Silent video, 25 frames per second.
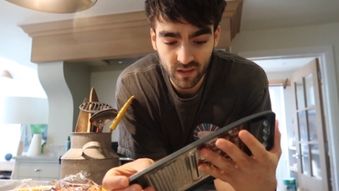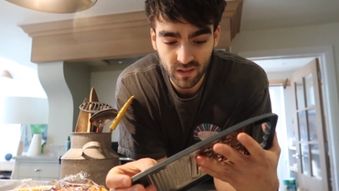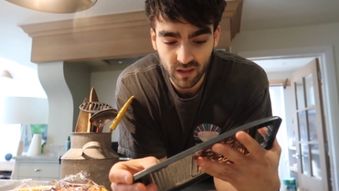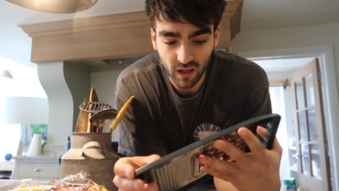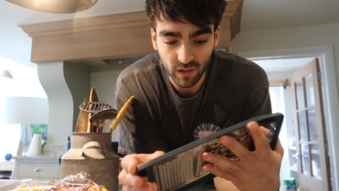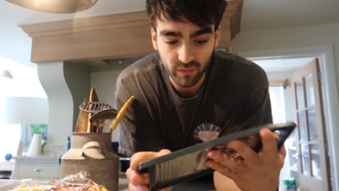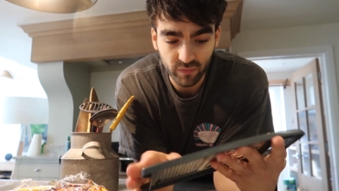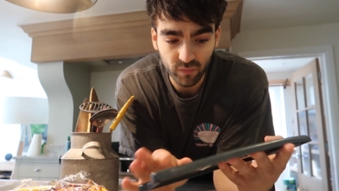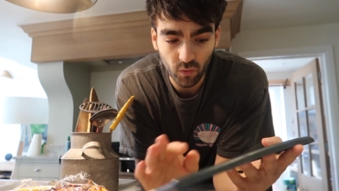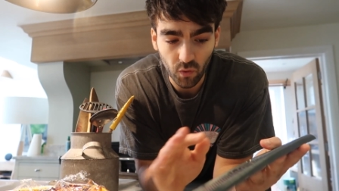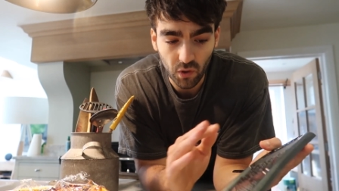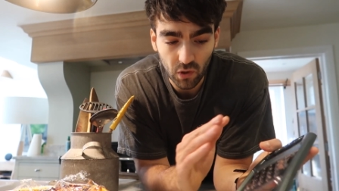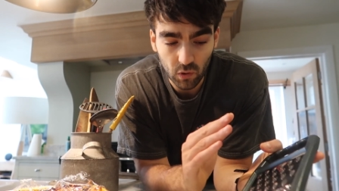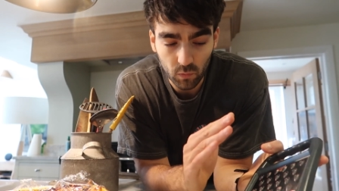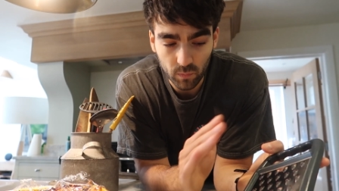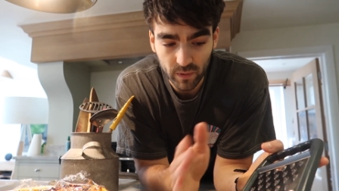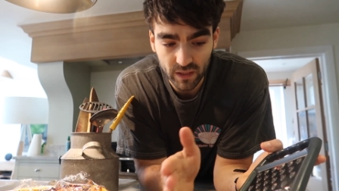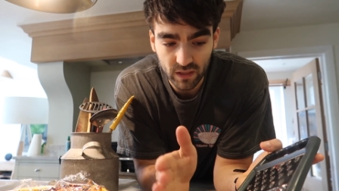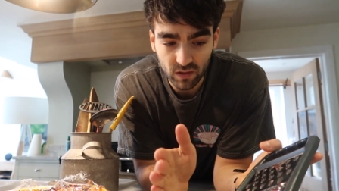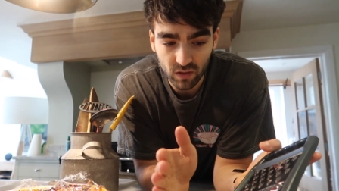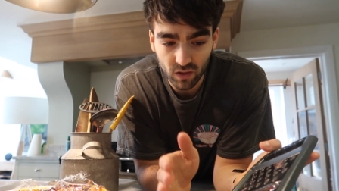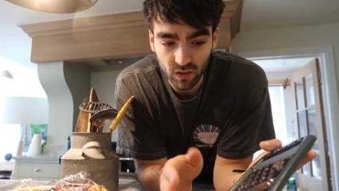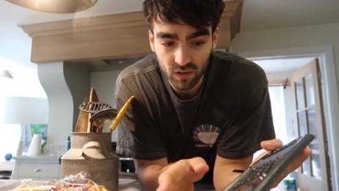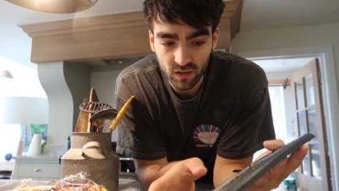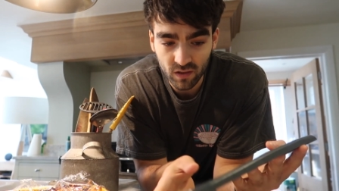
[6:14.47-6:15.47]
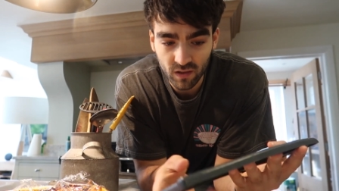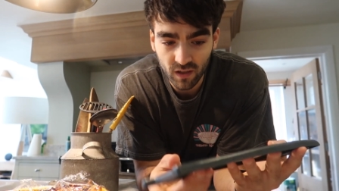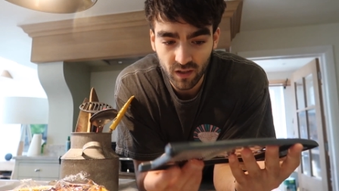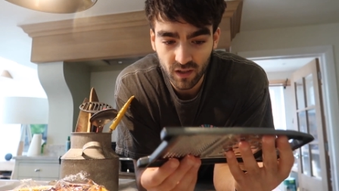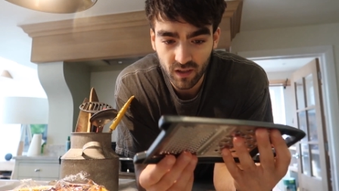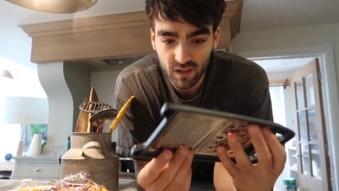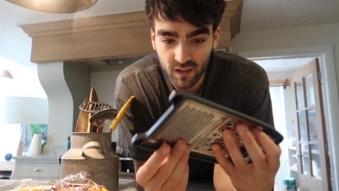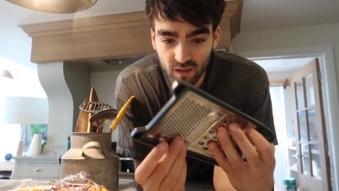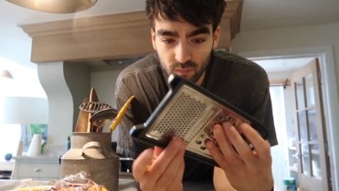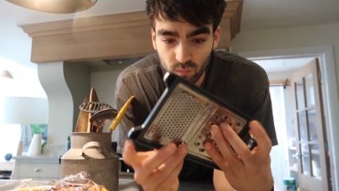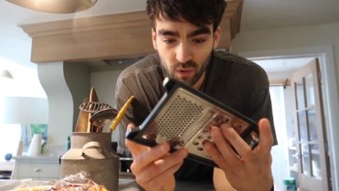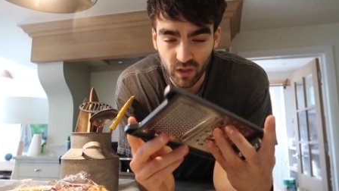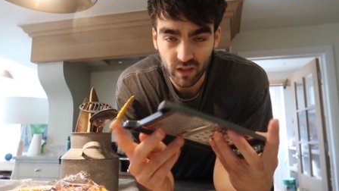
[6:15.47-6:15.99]
I thought it would be good,
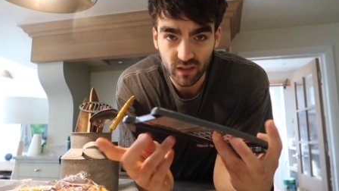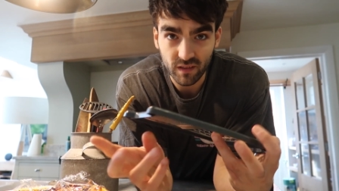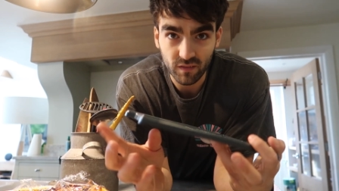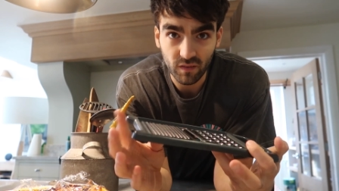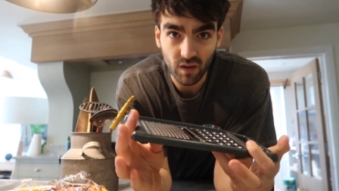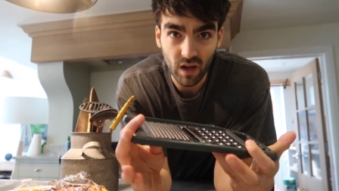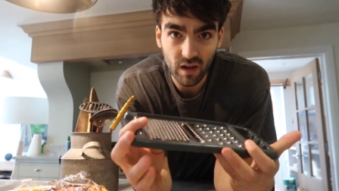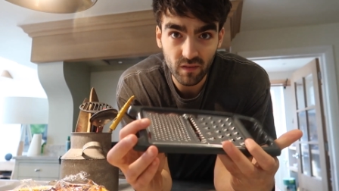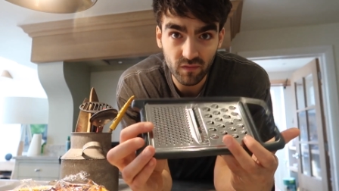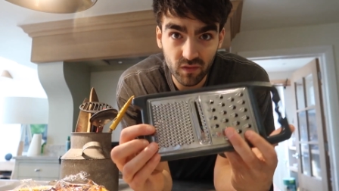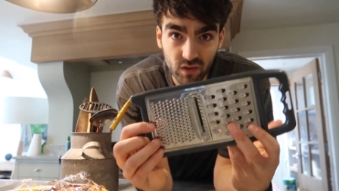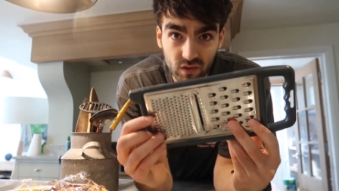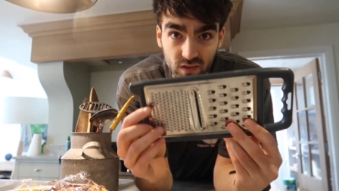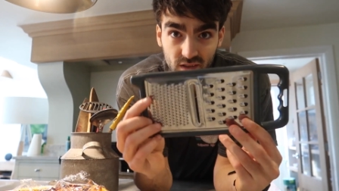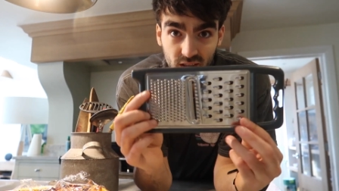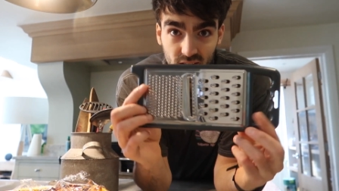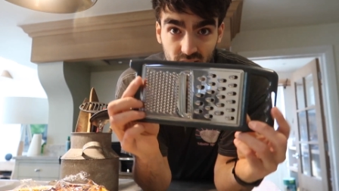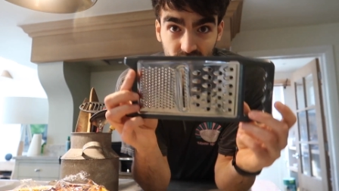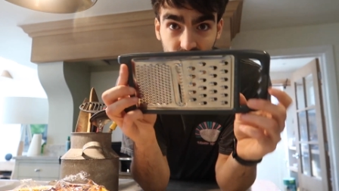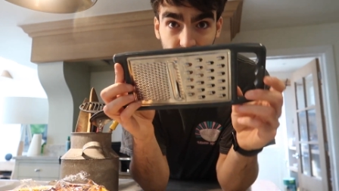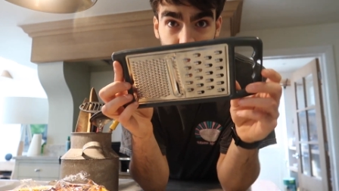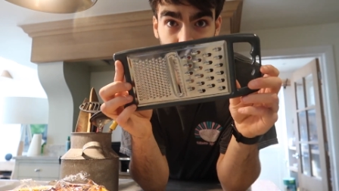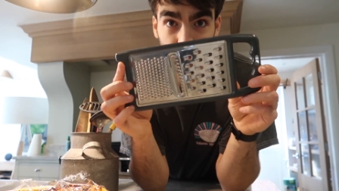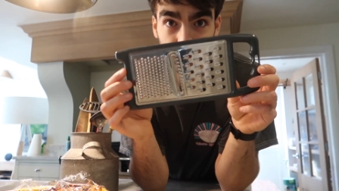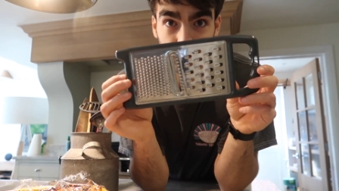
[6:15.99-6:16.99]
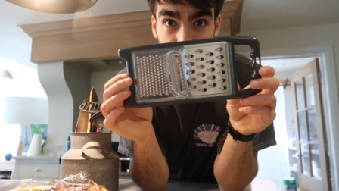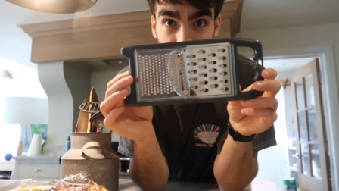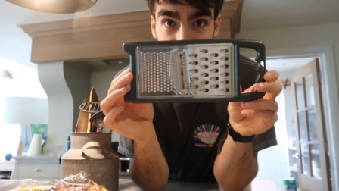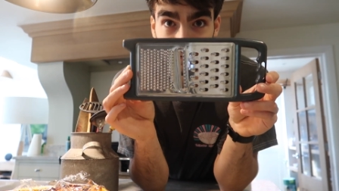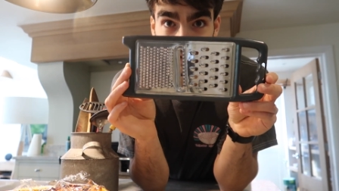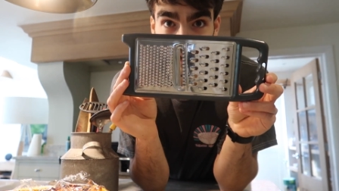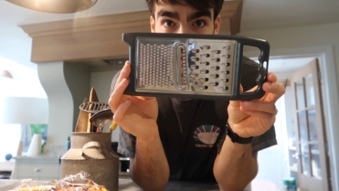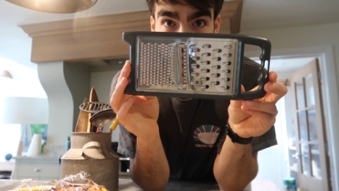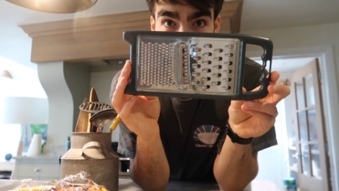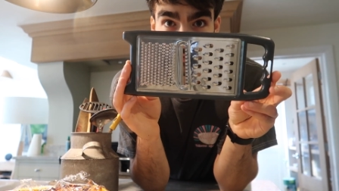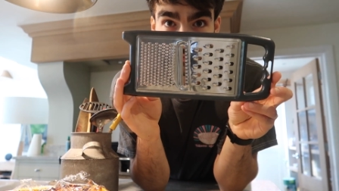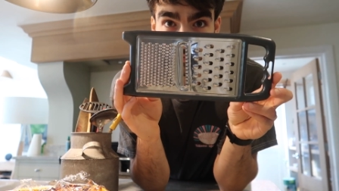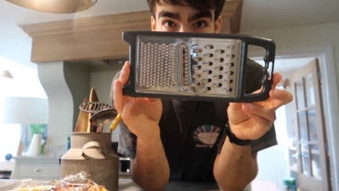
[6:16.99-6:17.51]
but as you see, it's got
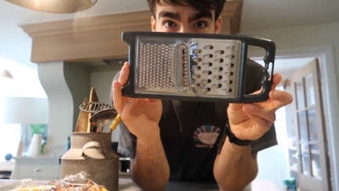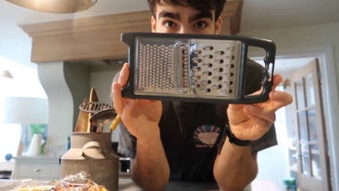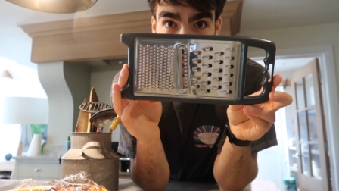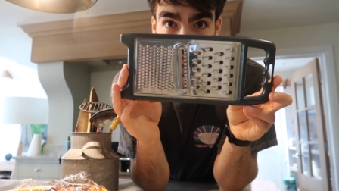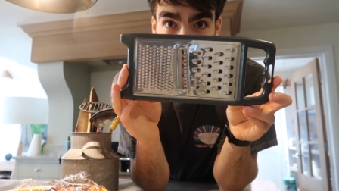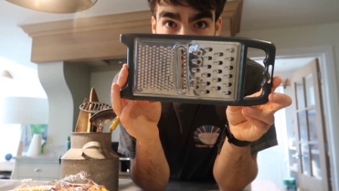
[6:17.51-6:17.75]
3 different